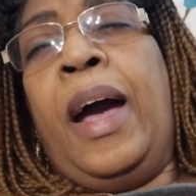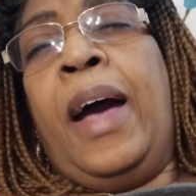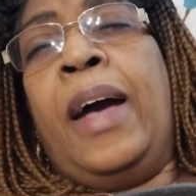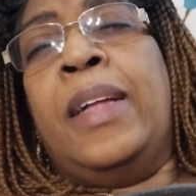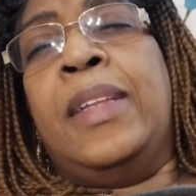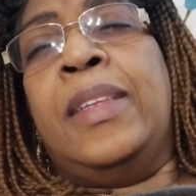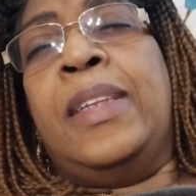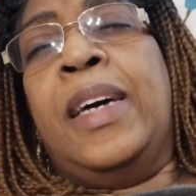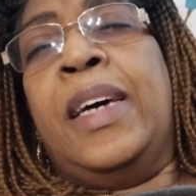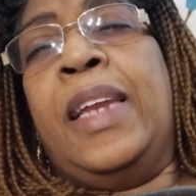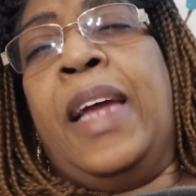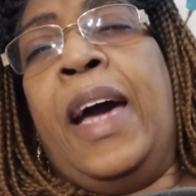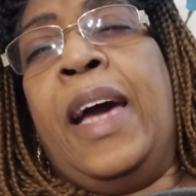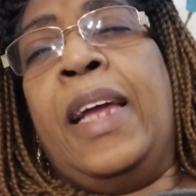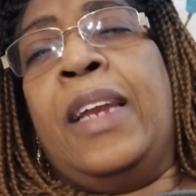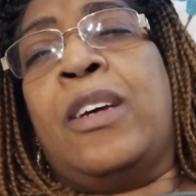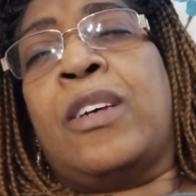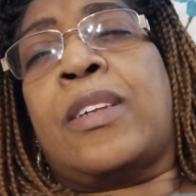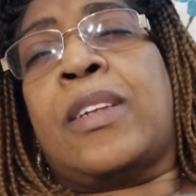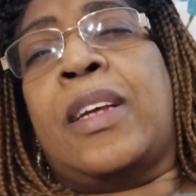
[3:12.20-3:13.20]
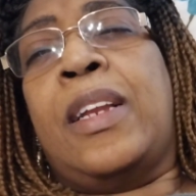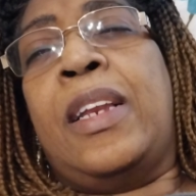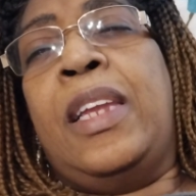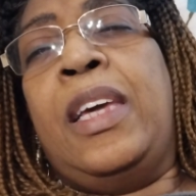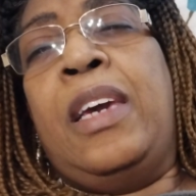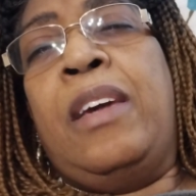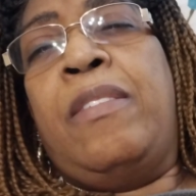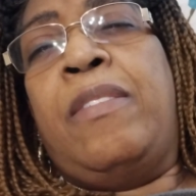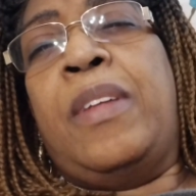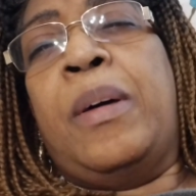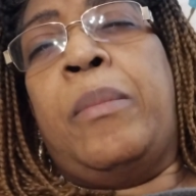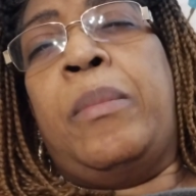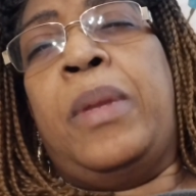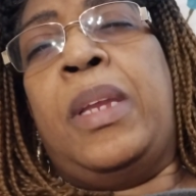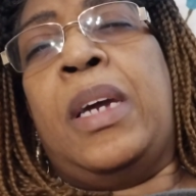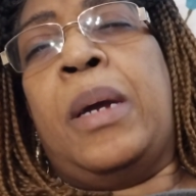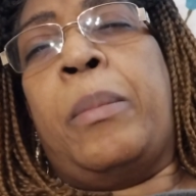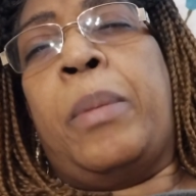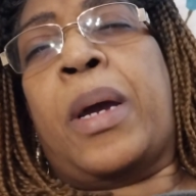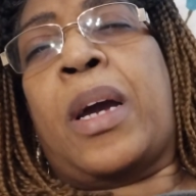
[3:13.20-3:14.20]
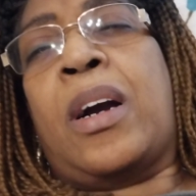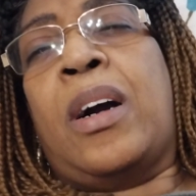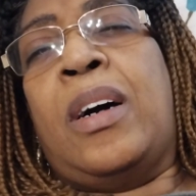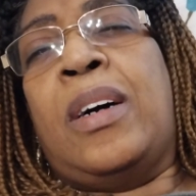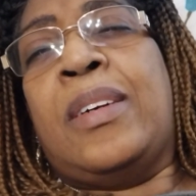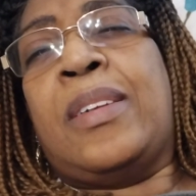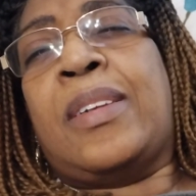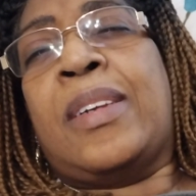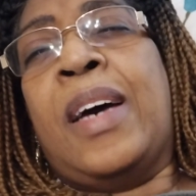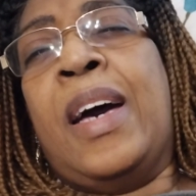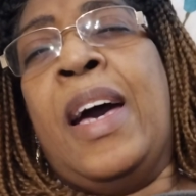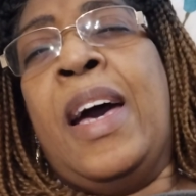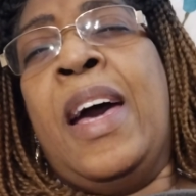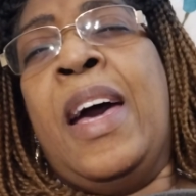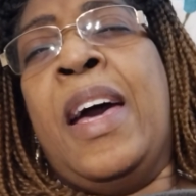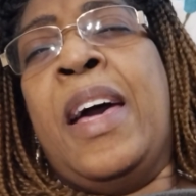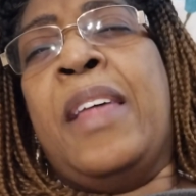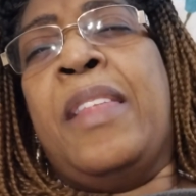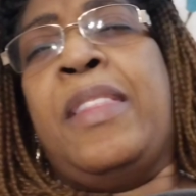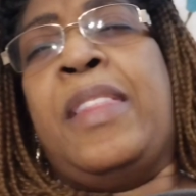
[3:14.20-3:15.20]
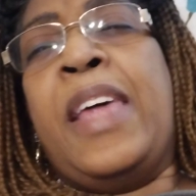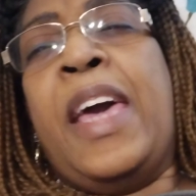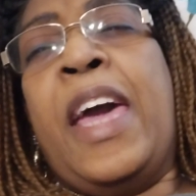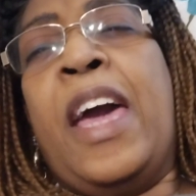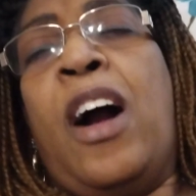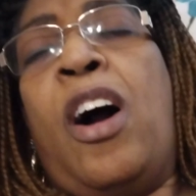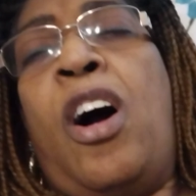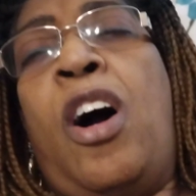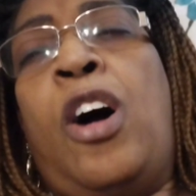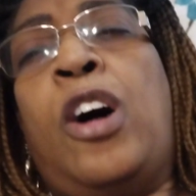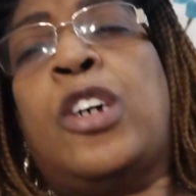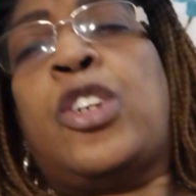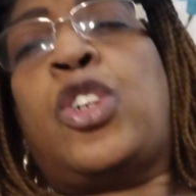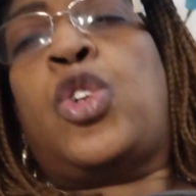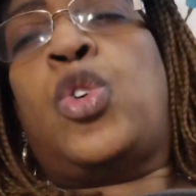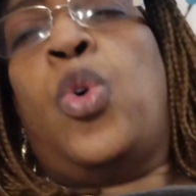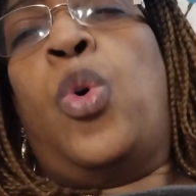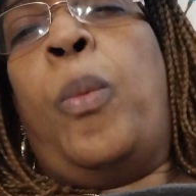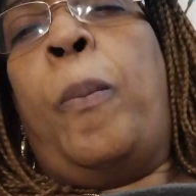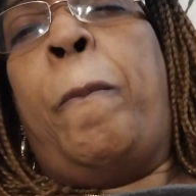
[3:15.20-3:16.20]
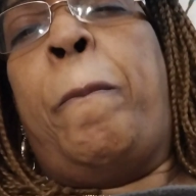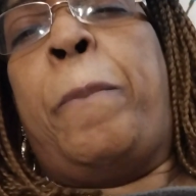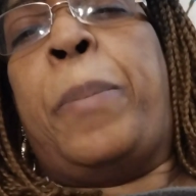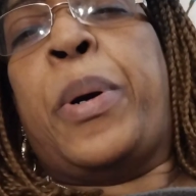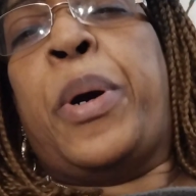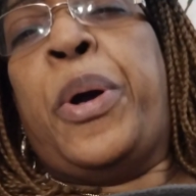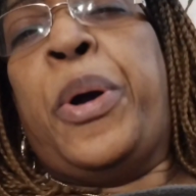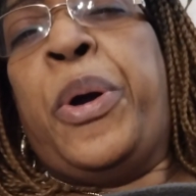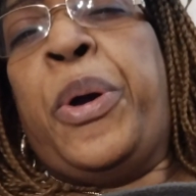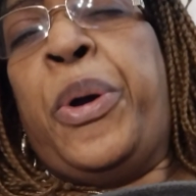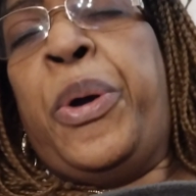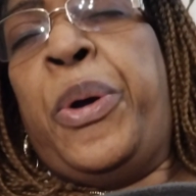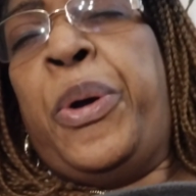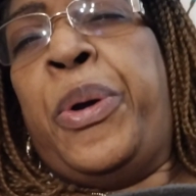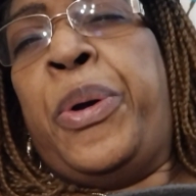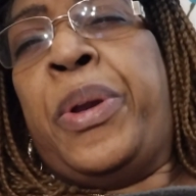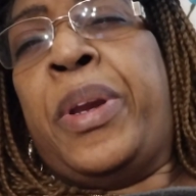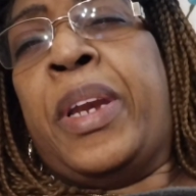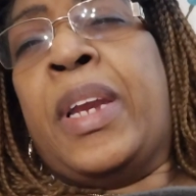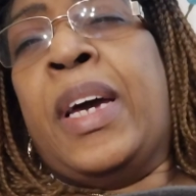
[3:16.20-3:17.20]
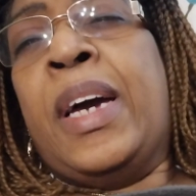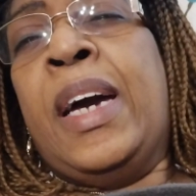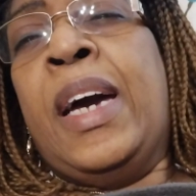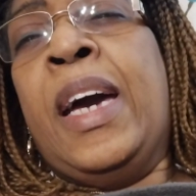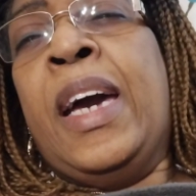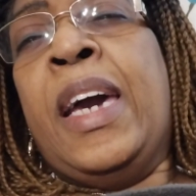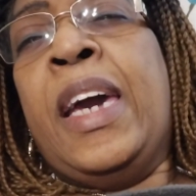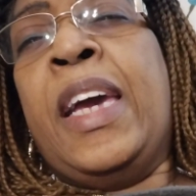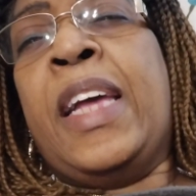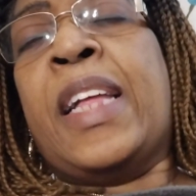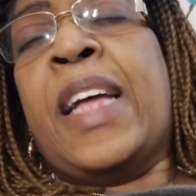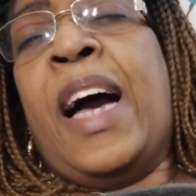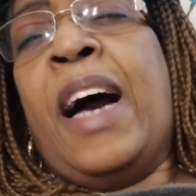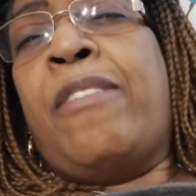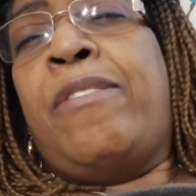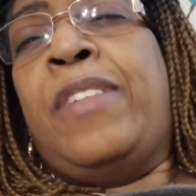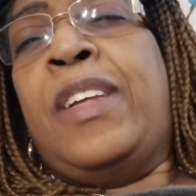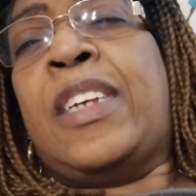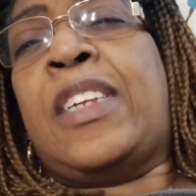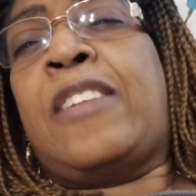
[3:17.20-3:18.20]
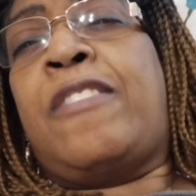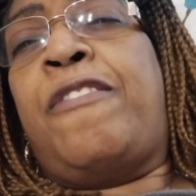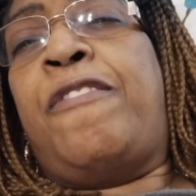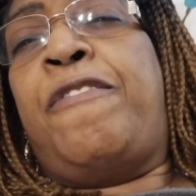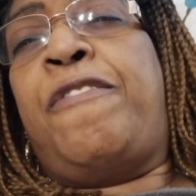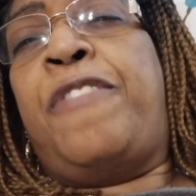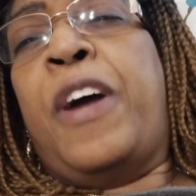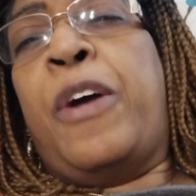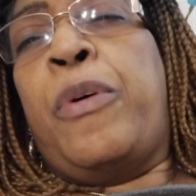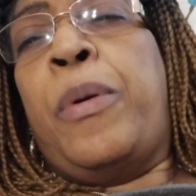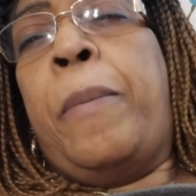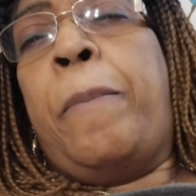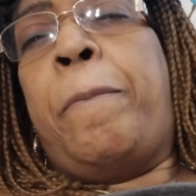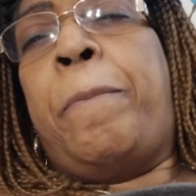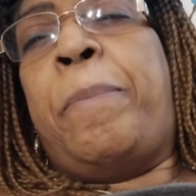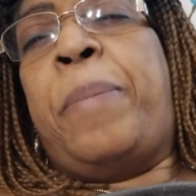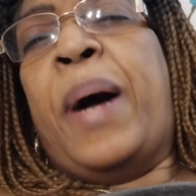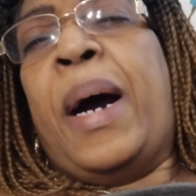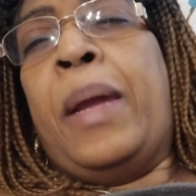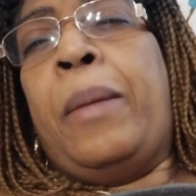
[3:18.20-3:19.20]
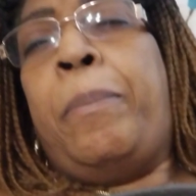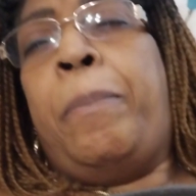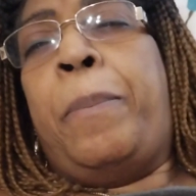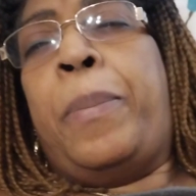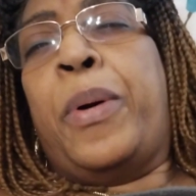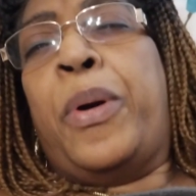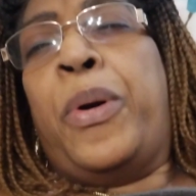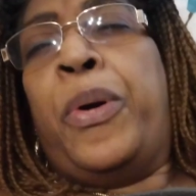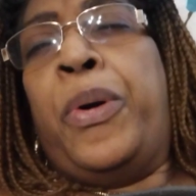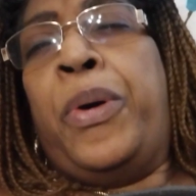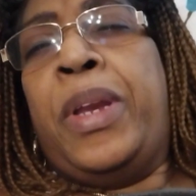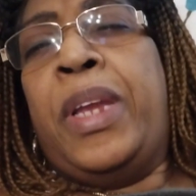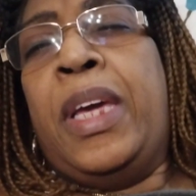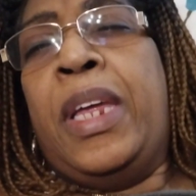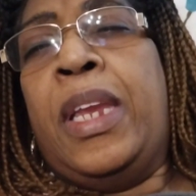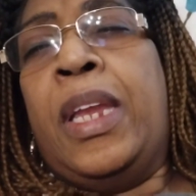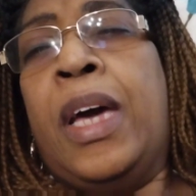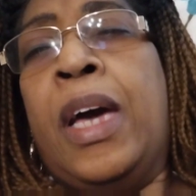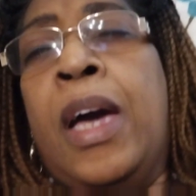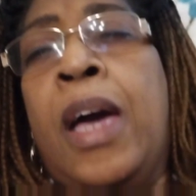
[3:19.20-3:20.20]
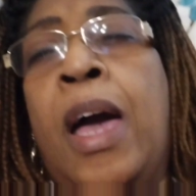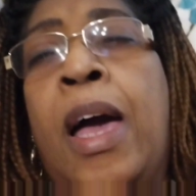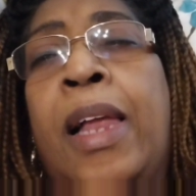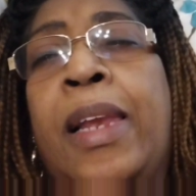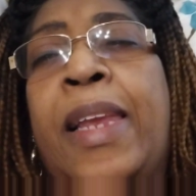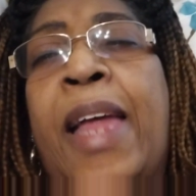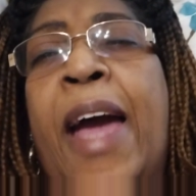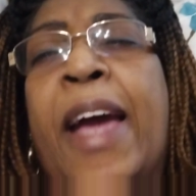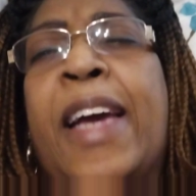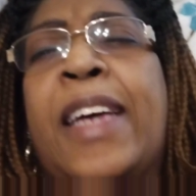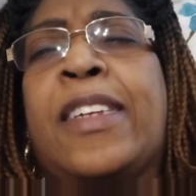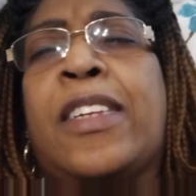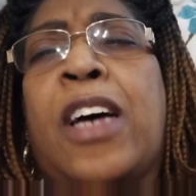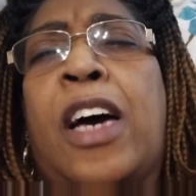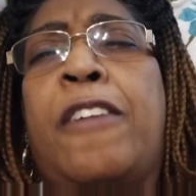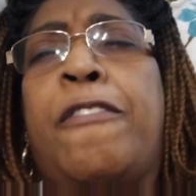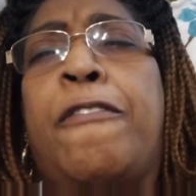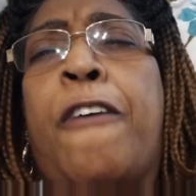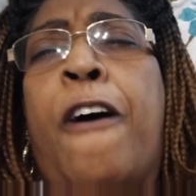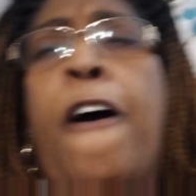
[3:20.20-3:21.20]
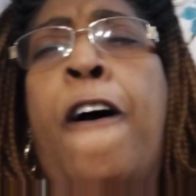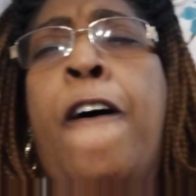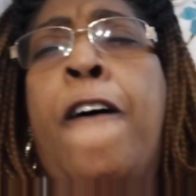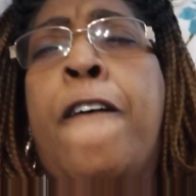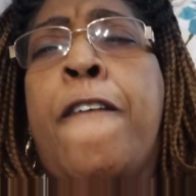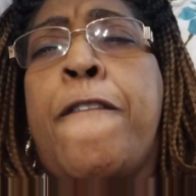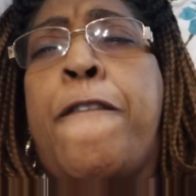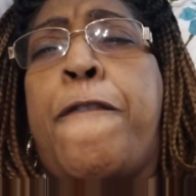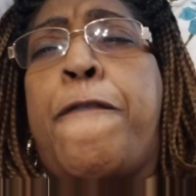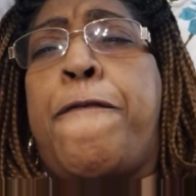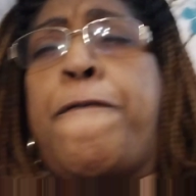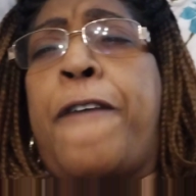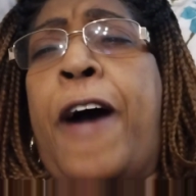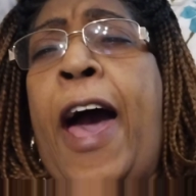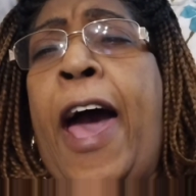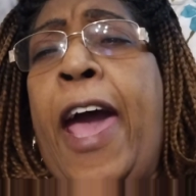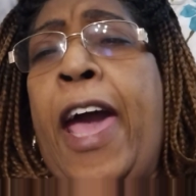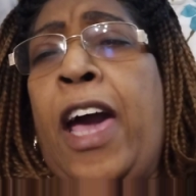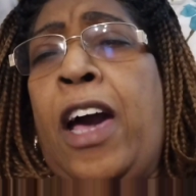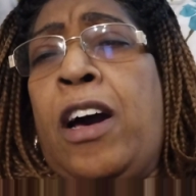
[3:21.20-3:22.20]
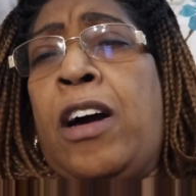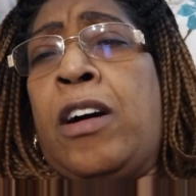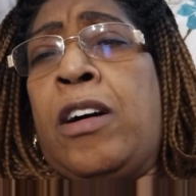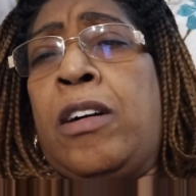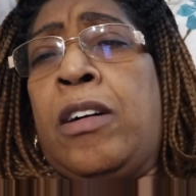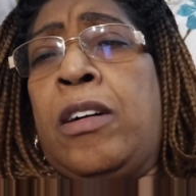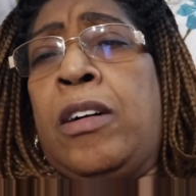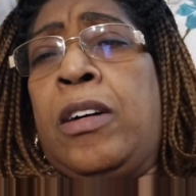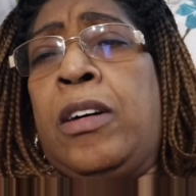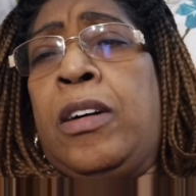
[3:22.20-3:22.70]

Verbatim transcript: and then I just leave them there because they also burn. You have this very bad burning, like it's on fire.